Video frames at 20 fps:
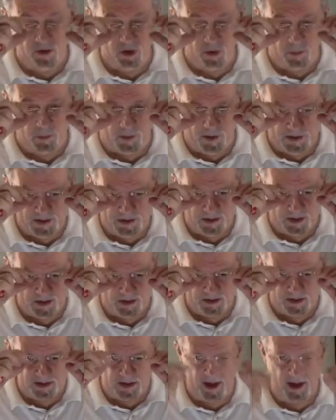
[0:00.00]
that took place in
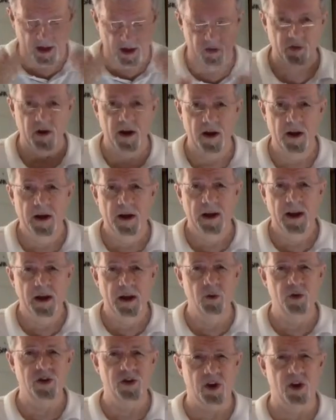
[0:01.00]
his life.
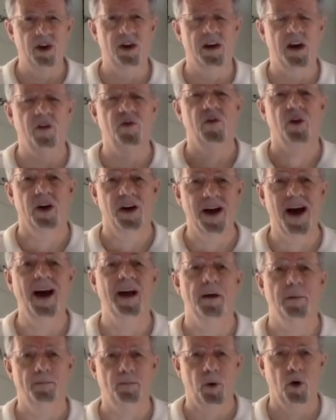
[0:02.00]
He was certainly a
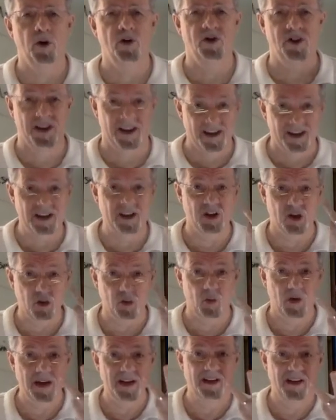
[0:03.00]
forgotten person at
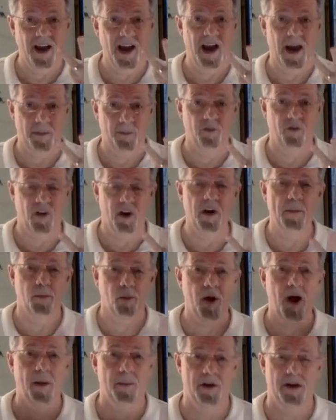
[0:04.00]
least three times,
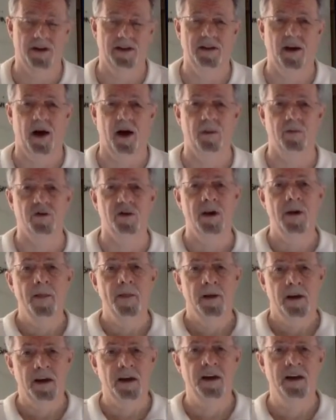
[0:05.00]
very prominent times
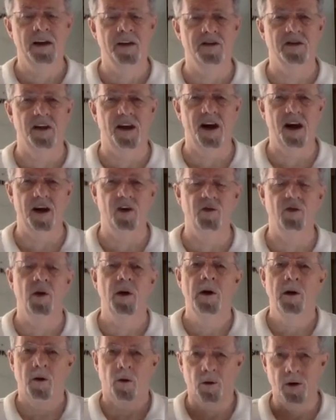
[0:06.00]
in his life
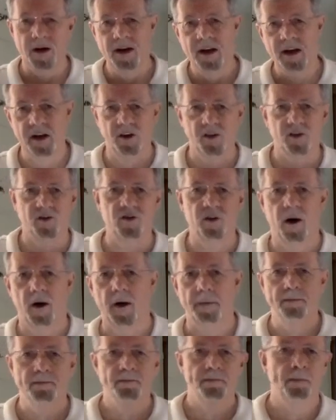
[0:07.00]
or in his
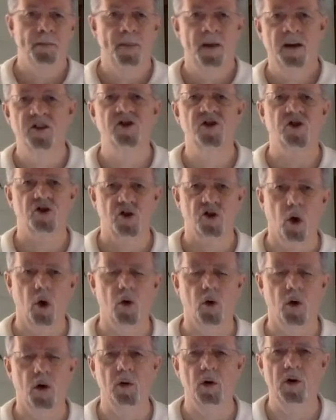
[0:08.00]
uh, his
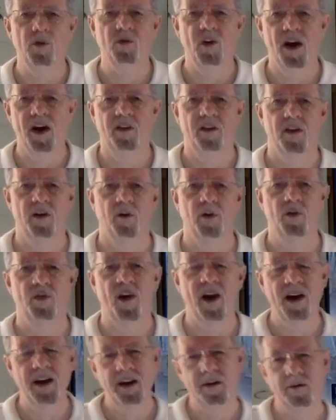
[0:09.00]
story, we find we
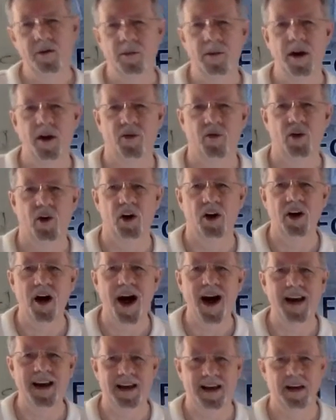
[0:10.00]
find him to be a
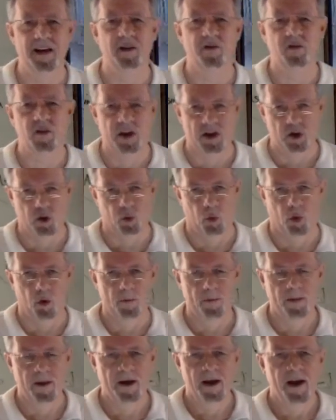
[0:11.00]
forgotten
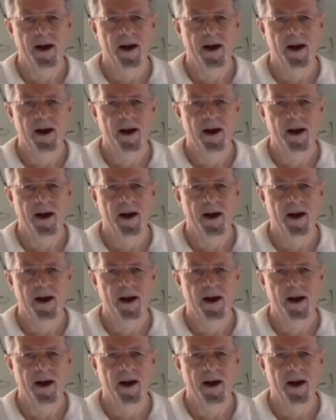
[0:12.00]
individual.